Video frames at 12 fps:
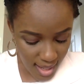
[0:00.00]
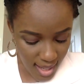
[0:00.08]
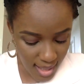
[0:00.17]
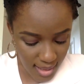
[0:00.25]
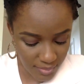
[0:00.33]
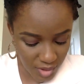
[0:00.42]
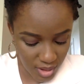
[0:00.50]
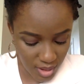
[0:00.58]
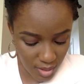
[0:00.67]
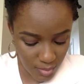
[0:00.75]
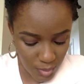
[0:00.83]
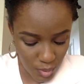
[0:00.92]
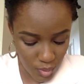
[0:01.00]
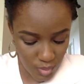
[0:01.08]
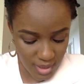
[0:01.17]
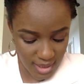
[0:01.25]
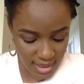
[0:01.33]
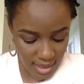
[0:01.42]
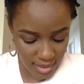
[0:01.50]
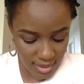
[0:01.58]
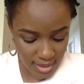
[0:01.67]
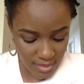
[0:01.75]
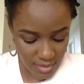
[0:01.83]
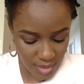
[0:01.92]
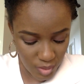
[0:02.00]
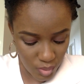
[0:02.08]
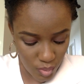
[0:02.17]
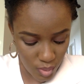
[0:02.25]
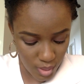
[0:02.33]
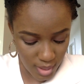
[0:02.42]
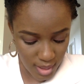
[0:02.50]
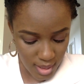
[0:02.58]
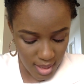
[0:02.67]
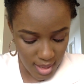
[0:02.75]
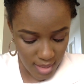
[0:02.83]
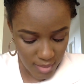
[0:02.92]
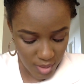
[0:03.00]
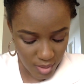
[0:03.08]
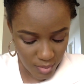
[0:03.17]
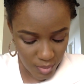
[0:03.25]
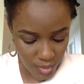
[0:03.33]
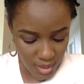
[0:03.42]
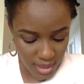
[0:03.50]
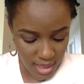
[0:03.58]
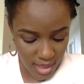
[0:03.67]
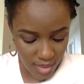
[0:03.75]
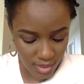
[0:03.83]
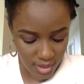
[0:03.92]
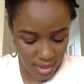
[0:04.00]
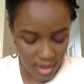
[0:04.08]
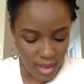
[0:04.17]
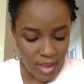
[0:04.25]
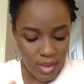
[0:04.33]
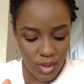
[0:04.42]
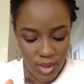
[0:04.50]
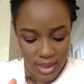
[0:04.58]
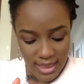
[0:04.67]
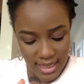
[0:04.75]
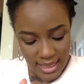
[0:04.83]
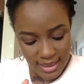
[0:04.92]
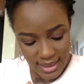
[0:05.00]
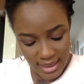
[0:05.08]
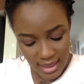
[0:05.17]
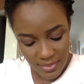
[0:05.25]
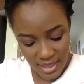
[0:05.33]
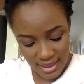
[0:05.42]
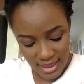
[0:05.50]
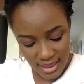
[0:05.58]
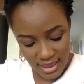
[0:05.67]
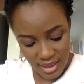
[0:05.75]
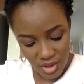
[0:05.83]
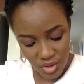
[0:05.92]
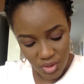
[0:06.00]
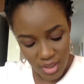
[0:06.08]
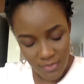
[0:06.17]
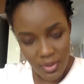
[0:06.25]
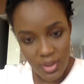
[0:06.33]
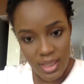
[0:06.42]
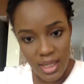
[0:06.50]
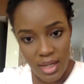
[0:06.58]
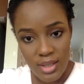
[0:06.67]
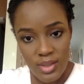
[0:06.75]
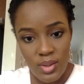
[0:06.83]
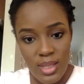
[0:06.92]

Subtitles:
and I'm just gonna pull this out. This is the middle one. I'm gonna pull it out. So you see there's still a magnetic strip on here. So